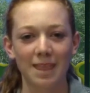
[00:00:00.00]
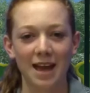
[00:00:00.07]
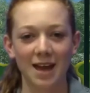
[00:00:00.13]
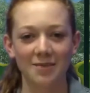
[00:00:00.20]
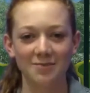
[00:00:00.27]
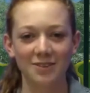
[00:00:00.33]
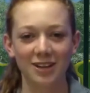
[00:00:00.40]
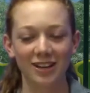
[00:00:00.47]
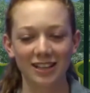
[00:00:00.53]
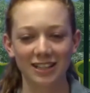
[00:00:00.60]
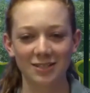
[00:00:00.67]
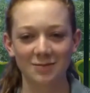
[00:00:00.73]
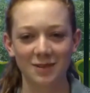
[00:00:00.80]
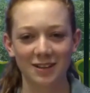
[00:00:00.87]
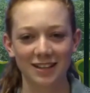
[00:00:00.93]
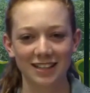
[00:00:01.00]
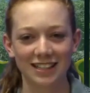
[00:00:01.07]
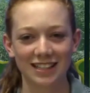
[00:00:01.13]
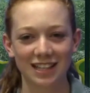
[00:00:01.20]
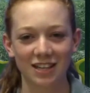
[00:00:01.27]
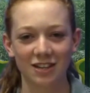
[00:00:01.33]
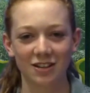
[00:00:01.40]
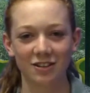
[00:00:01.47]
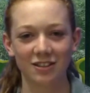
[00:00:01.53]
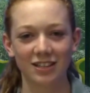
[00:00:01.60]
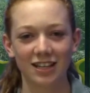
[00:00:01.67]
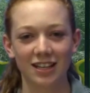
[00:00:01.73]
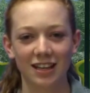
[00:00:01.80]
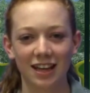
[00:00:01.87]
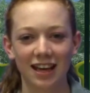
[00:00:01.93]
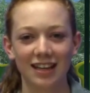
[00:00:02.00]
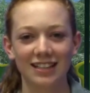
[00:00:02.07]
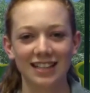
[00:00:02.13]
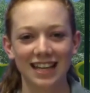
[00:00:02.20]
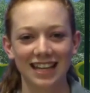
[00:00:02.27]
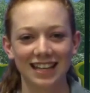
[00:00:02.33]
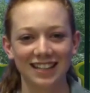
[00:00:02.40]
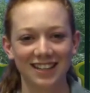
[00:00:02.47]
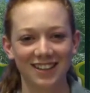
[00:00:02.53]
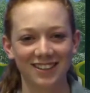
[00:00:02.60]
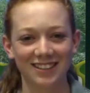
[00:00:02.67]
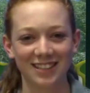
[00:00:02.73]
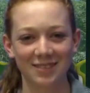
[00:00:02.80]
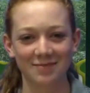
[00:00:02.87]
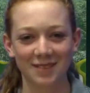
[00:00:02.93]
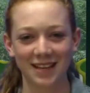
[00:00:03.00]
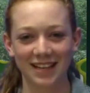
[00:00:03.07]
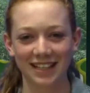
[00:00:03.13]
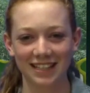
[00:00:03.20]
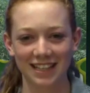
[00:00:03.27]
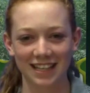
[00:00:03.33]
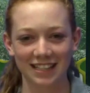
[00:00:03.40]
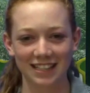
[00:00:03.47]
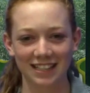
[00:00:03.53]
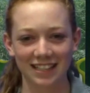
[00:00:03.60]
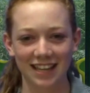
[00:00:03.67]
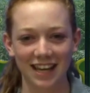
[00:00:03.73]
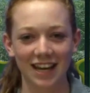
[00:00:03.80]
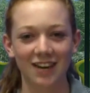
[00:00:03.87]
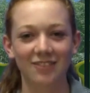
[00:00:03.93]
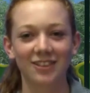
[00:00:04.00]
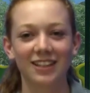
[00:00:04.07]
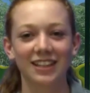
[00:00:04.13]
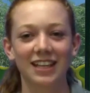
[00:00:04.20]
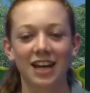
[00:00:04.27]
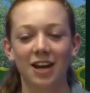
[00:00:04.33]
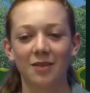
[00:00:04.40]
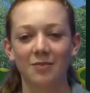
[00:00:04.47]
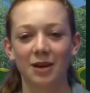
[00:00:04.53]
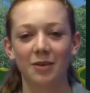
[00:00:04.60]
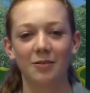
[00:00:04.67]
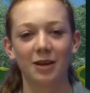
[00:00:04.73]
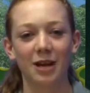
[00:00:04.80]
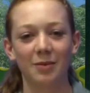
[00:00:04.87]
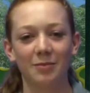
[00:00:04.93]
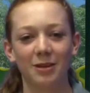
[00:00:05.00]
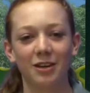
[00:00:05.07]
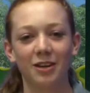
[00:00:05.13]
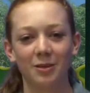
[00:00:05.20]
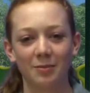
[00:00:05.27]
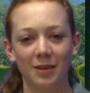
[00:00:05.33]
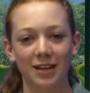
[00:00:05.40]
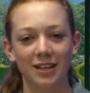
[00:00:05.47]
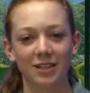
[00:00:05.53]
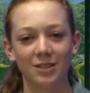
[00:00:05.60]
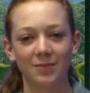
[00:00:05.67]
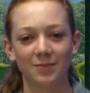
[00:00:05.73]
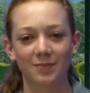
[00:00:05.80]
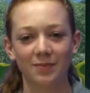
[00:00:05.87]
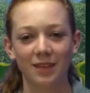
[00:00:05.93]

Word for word: I'm very experienced at, note, at taking notes and paying attention, and I really care about what I put on the page.